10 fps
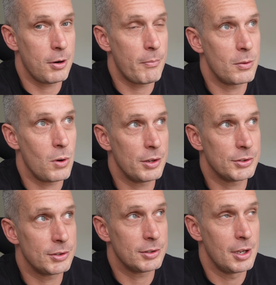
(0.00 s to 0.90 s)
probably
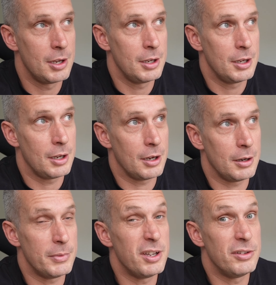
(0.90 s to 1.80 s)
once
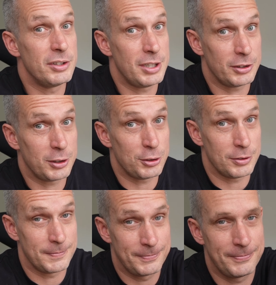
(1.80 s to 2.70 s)
I'm in the test kitchen.